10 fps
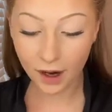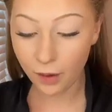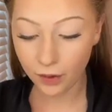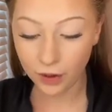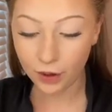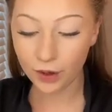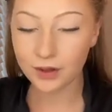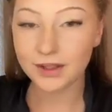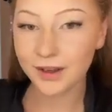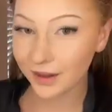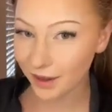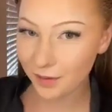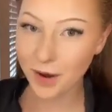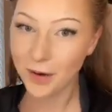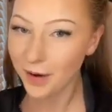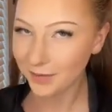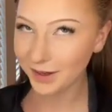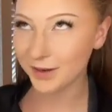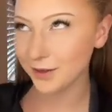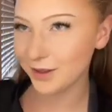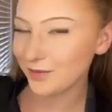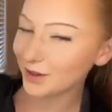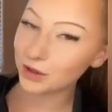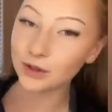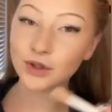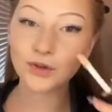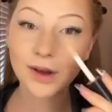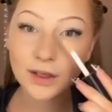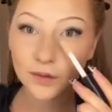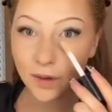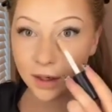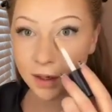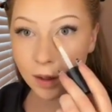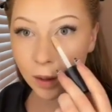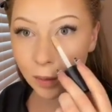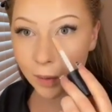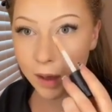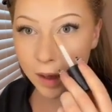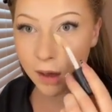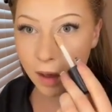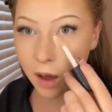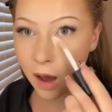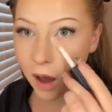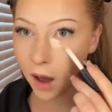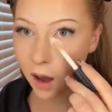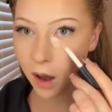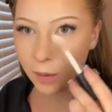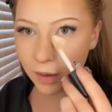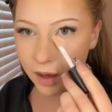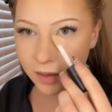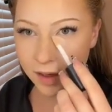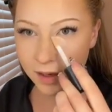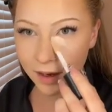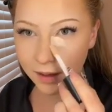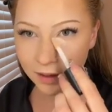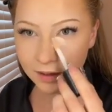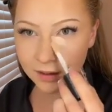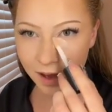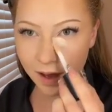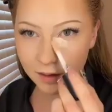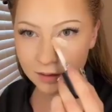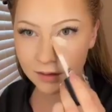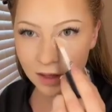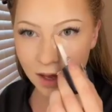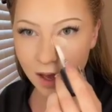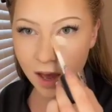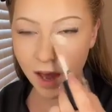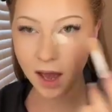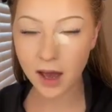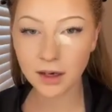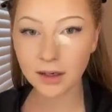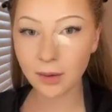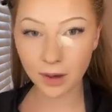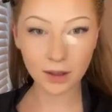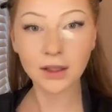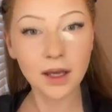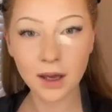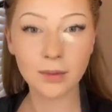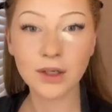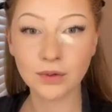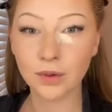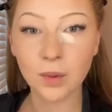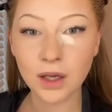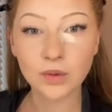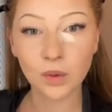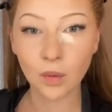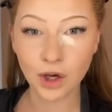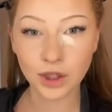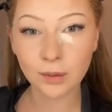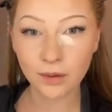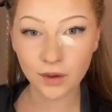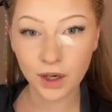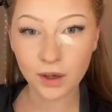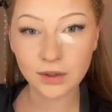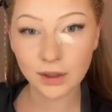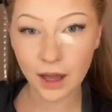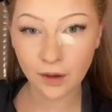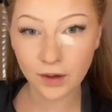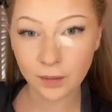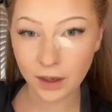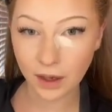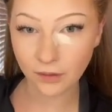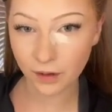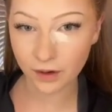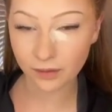out with the girls, telling them, oh, I'm gonna go see Mr. Trust Fund in a little bit. And then I get a text, and apparently him and his roommates were watching my videos, laughing, making fun of